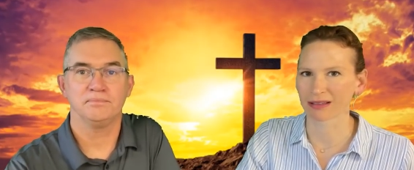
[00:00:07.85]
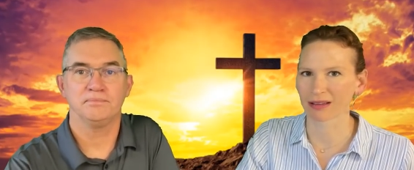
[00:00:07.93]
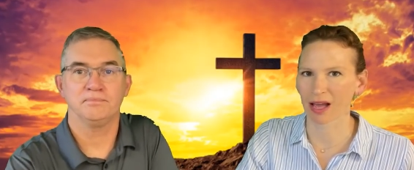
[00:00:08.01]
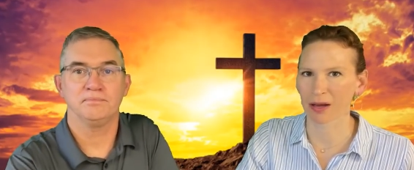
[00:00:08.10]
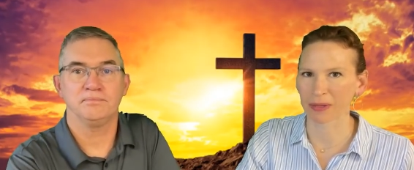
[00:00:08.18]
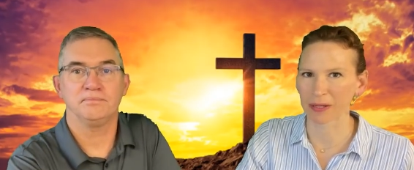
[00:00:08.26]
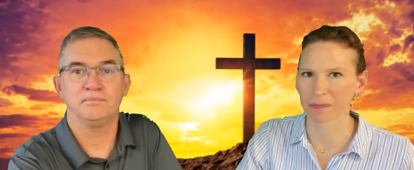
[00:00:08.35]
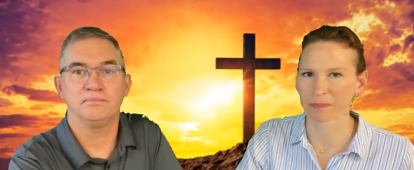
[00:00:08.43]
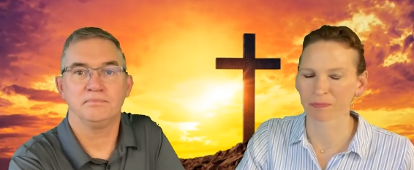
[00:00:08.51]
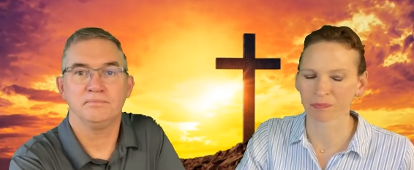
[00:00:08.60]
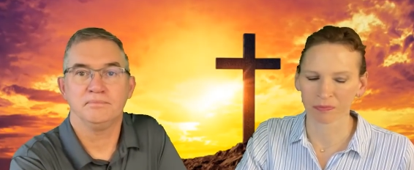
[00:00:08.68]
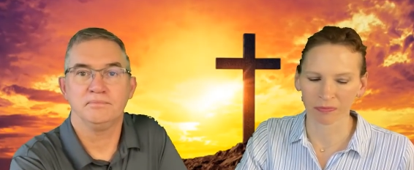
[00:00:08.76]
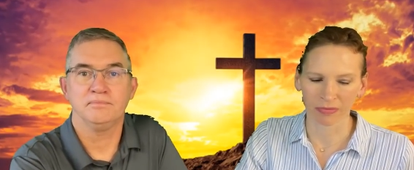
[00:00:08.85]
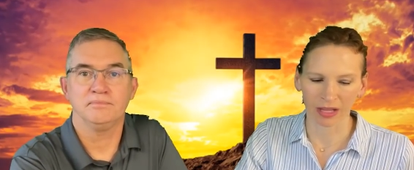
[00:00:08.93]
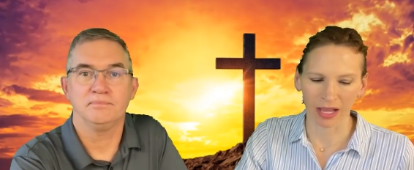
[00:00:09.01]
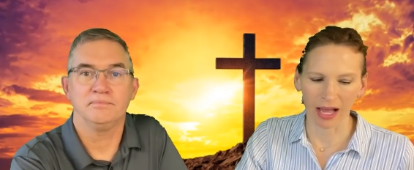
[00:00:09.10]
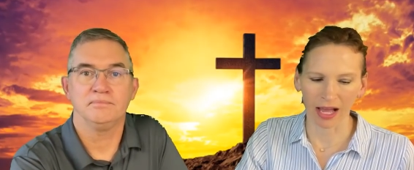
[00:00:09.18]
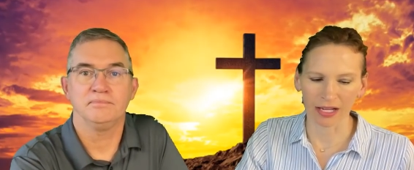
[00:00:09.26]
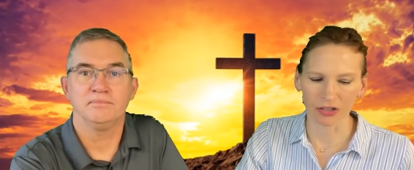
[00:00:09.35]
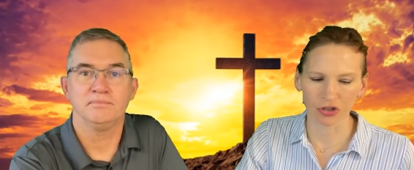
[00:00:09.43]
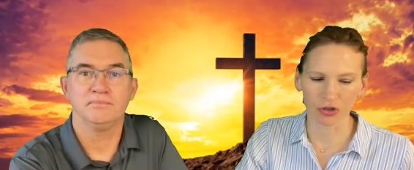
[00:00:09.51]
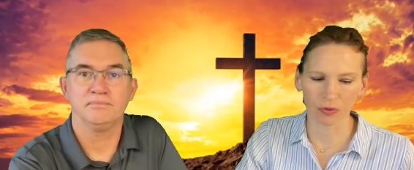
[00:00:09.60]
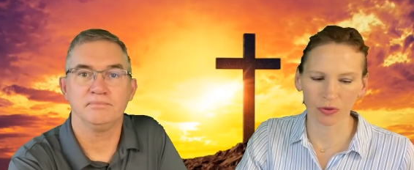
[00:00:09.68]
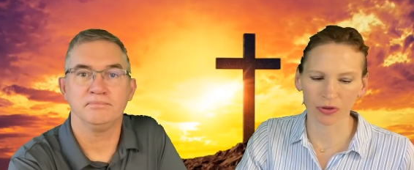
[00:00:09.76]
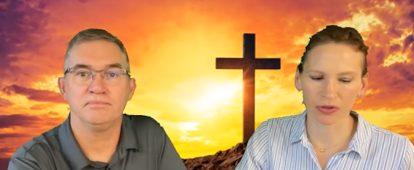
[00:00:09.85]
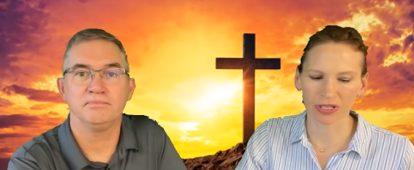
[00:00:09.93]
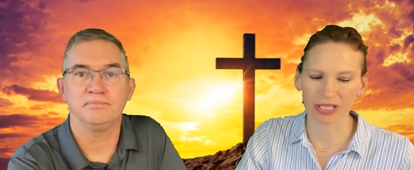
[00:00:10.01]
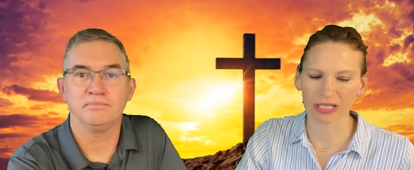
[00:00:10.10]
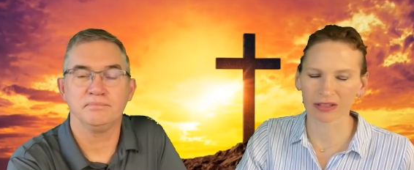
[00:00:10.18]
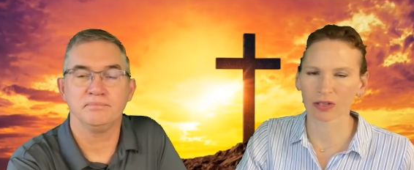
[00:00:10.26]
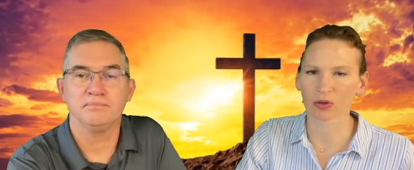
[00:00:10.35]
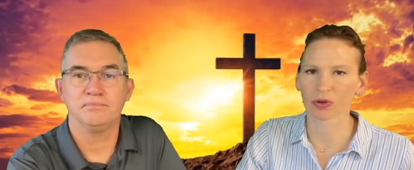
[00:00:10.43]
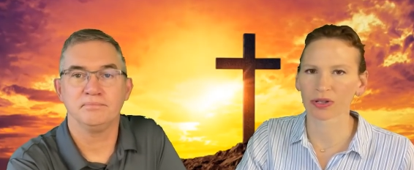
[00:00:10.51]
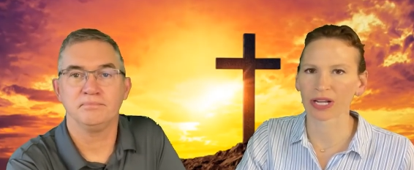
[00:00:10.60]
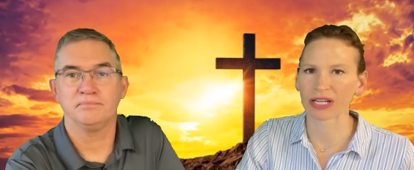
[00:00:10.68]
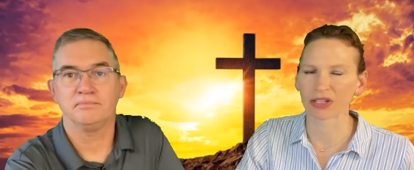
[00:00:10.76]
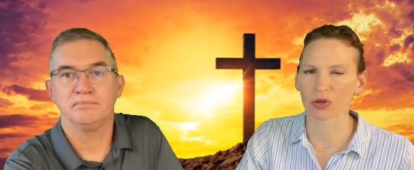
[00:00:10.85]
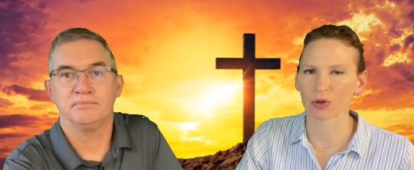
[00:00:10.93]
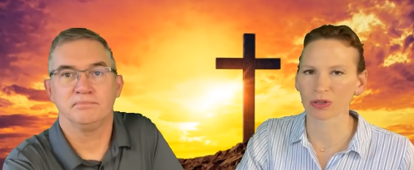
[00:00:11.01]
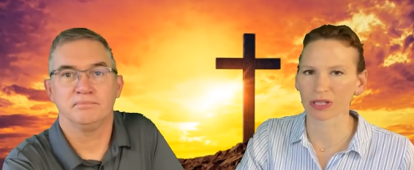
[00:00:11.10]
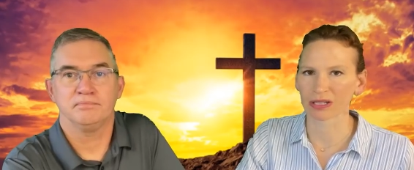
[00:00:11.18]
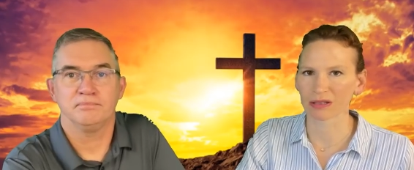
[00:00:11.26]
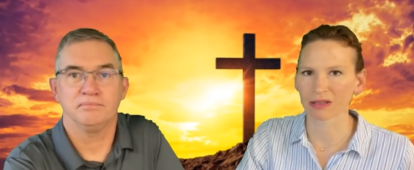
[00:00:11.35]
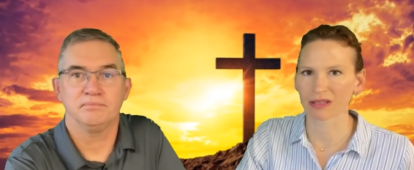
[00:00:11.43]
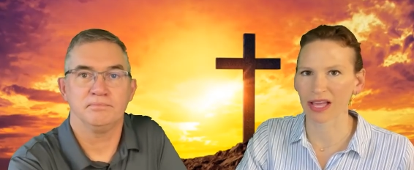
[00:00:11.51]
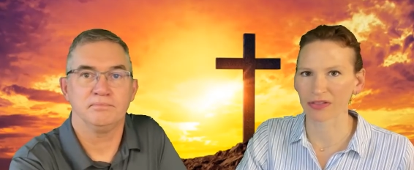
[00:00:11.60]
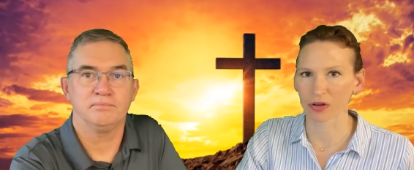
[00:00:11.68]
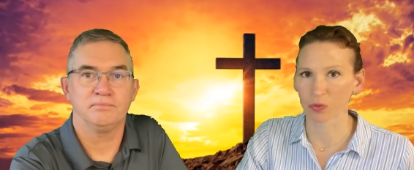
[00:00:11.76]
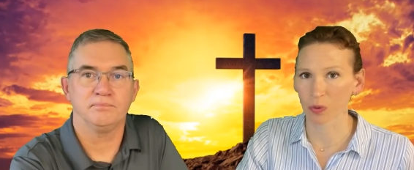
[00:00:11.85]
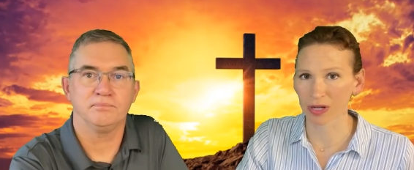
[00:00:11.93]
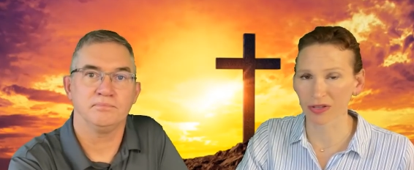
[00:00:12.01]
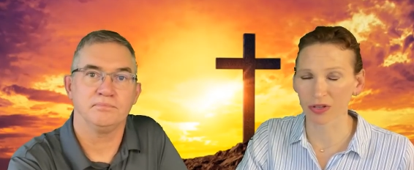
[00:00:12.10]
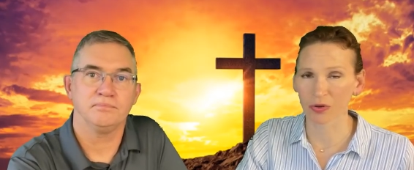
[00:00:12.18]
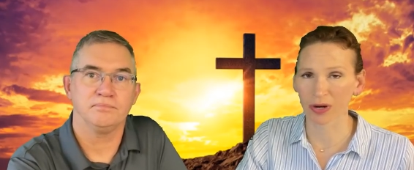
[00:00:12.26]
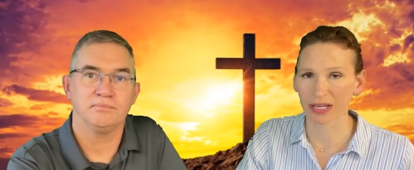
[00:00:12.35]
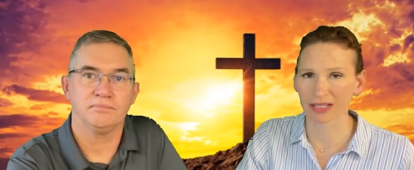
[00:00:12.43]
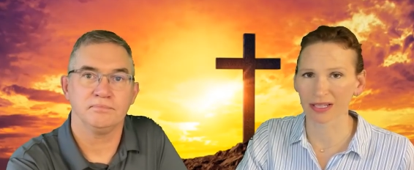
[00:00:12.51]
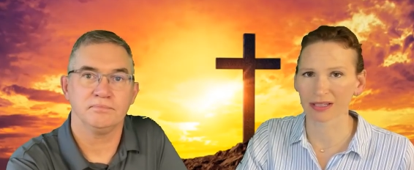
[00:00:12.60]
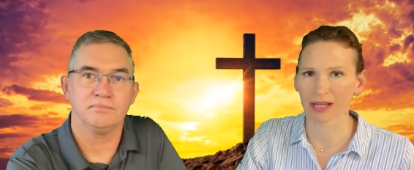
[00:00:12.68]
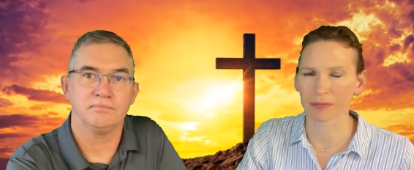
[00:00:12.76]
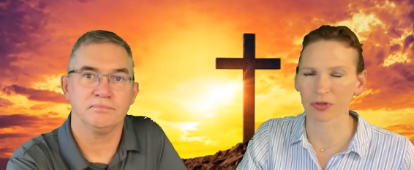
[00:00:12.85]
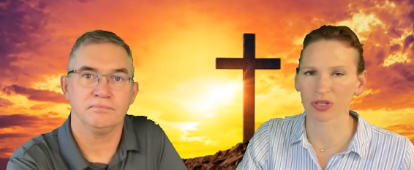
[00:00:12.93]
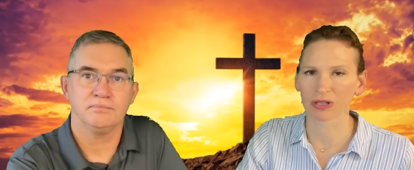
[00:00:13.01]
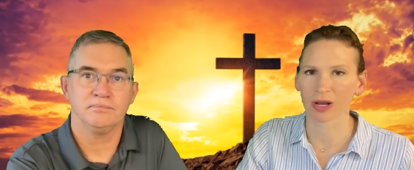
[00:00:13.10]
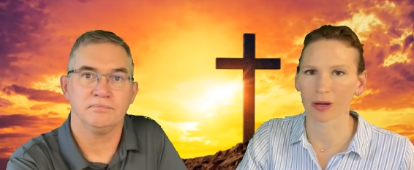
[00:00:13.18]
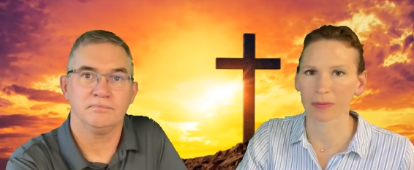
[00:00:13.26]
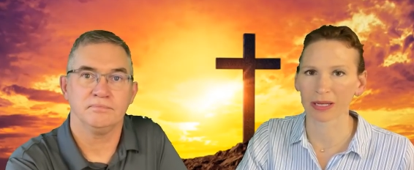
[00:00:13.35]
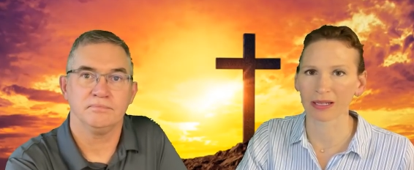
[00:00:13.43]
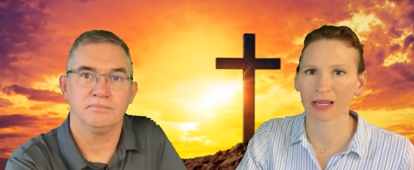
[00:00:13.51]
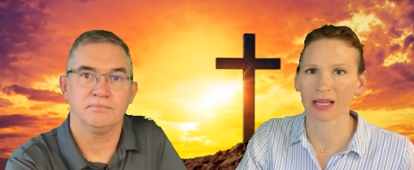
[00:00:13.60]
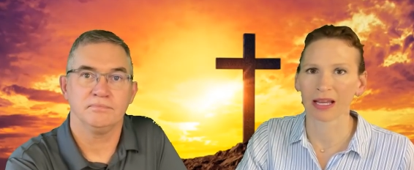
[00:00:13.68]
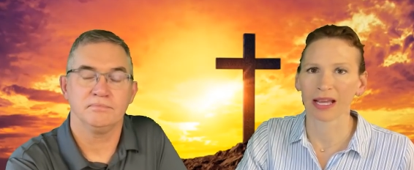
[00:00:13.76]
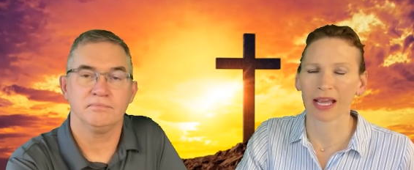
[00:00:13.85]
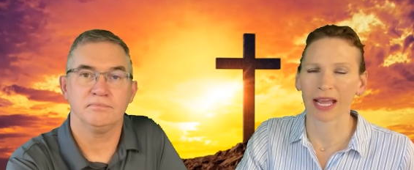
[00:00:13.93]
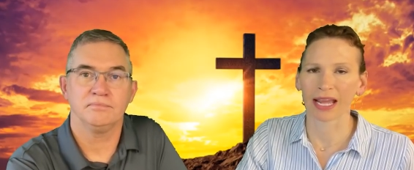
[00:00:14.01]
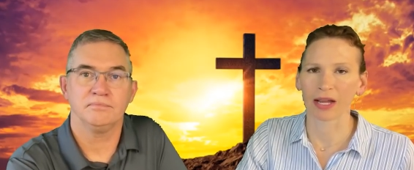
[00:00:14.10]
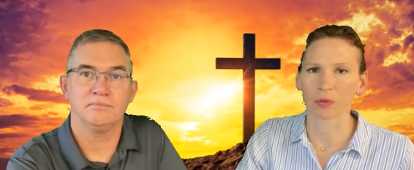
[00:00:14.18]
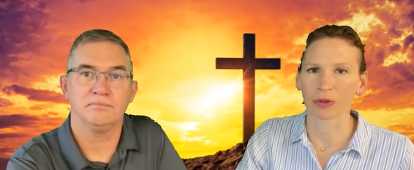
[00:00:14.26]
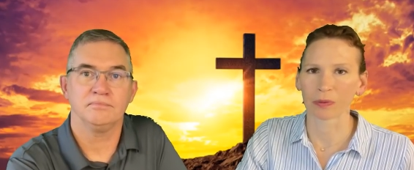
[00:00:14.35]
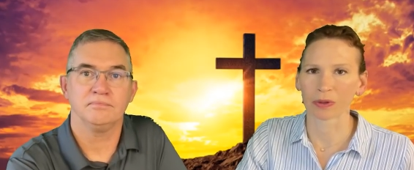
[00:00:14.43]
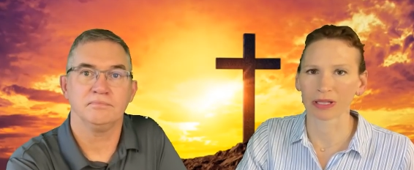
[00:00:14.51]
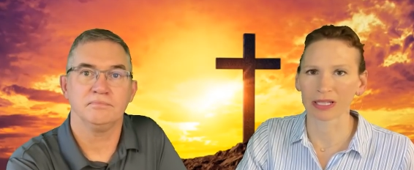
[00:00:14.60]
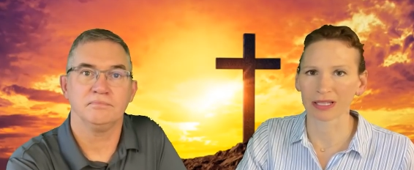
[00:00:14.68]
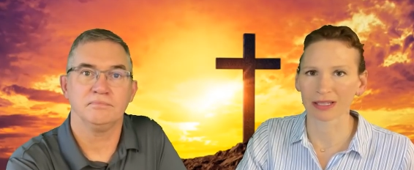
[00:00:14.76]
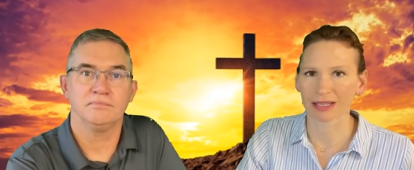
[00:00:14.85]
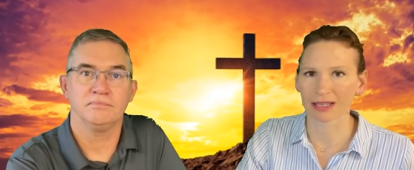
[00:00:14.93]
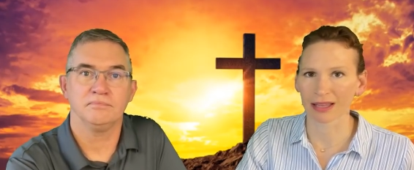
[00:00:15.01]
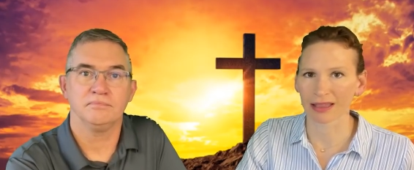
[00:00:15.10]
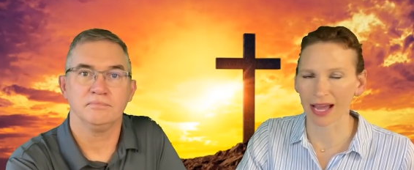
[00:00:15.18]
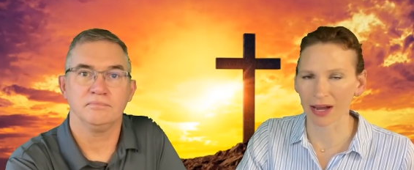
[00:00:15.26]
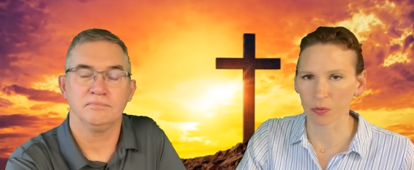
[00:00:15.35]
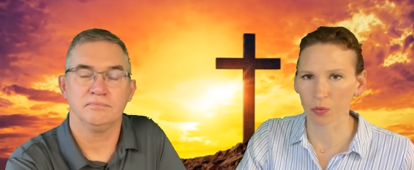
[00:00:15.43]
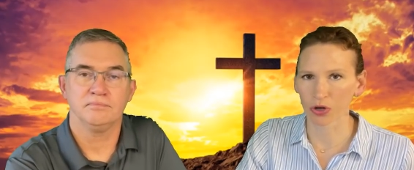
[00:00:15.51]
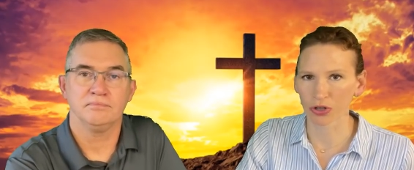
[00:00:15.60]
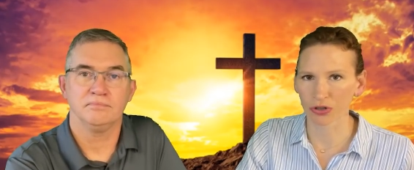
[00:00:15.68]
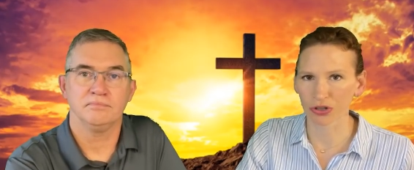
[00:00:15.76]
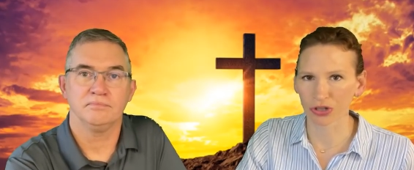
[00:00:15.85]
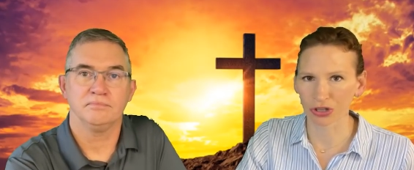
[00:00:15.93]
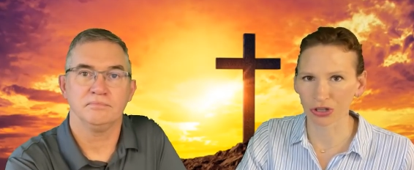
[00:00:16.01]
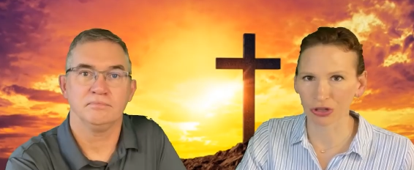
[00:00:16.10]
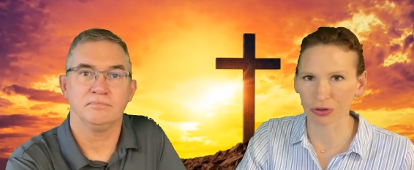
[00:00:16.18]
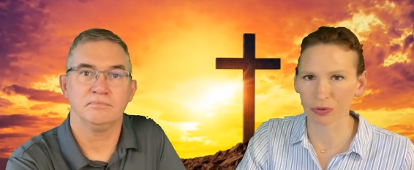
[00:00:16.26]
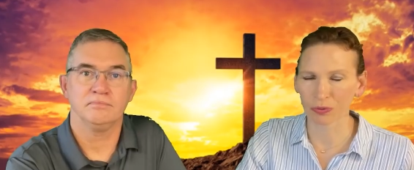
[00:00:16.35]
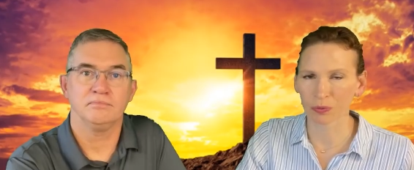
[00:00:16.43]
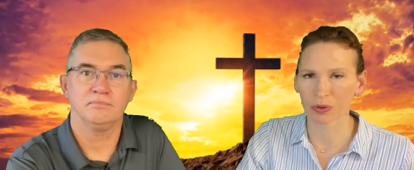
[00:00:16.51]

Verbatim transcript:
Speaker 1: is coming. On June 13, the Lord had told us that there was a great deception coming, and we released that word to you.